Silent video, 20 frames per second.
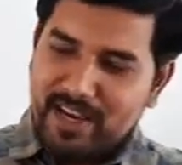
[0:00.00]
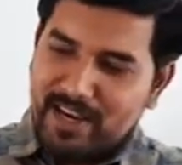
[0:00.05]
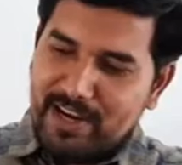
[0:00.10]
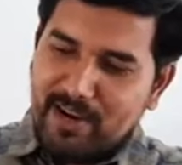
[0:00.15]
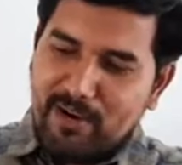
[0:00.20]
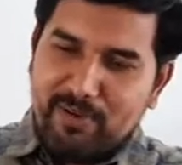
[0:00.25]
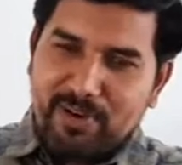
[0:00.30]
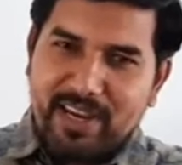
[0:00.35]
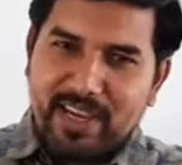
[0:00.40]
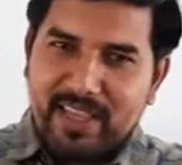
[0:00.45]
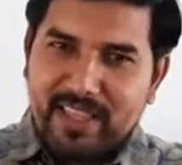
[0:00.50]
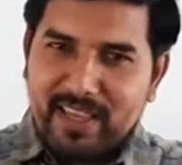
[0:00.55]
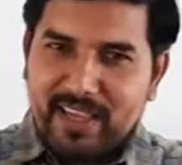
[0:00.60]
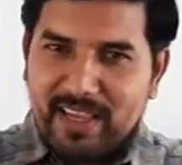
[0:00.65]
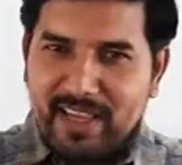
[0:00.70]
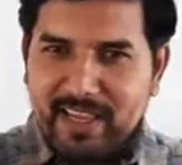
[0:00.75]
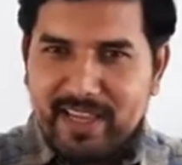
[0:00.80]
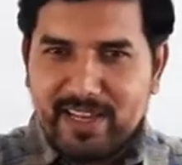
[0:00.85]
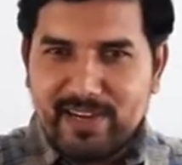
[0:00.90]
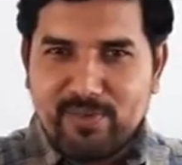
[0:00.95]
Now
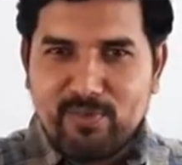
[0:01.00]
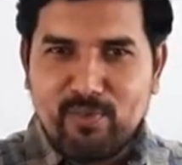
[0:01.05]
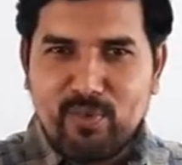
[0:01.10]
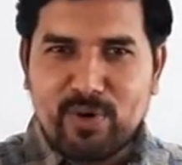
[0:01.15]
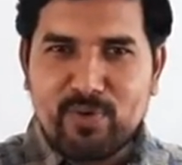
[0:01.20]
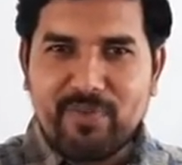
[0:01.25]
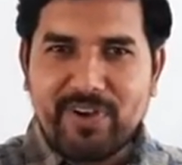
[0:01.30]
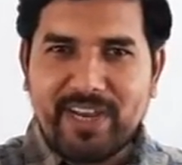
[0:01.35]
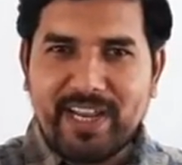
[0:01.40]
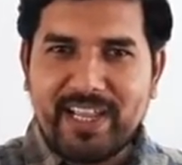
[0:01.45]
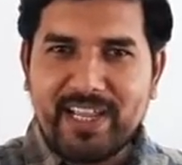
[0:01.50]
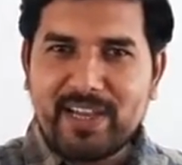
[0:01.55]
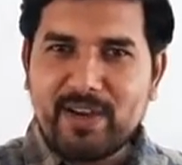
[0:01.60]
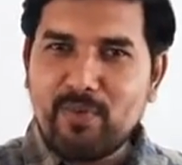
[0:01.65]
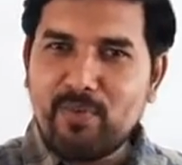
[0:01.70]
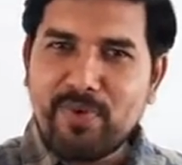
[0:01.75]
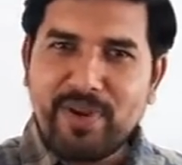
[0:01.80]
here what we take,